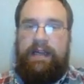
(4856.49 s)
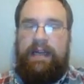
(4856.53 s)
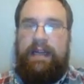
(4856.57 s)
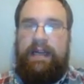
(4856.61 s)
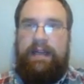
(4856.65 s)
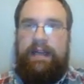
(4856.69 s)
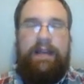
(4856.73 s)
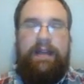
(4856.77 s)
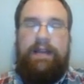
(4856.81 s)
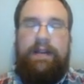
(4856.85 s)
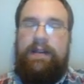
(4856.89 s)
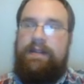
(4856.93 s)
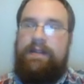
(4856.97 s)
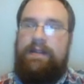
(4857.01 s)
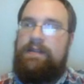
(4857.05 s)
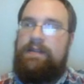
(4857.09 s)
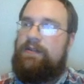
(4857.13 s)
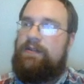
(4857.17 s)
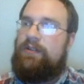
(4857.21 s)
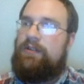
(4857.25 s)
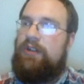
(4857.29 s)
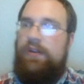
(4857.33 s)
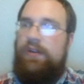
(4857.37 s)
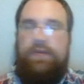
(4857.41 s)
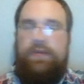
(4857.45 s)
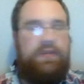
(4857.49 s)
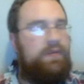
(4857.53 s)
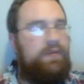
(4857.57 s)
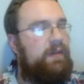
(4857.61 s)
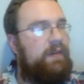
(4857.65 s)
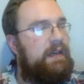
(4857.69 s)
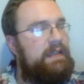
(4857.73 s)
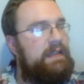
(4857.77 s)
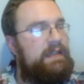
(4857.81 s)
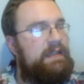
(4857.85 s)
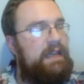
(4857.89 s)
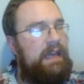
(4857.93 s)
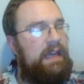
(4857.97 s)
I gotta shoot
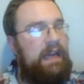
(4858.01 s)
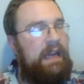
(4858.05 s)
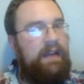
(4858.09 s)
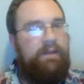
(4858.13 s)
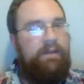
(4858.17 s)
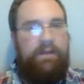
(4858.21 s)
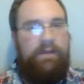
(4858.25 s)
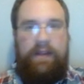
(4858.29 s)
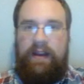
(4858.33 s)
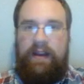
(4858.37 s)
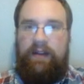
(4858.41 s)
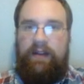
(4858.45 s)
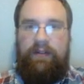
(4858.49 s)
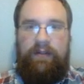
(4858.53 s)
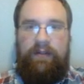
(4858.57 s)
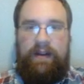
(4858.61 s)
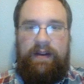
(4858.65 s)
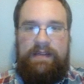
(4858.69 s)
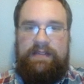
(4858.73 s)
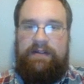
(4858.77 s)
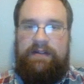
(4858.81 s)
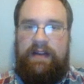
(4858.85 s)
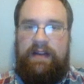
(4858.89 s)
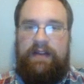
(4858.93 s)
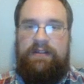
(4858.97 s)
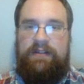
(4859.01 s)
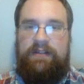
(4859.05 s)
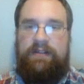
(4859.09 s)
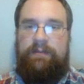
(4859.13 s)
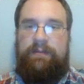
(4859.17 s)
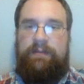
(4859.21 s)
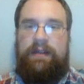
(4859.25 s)
twice and fight twice stratagem,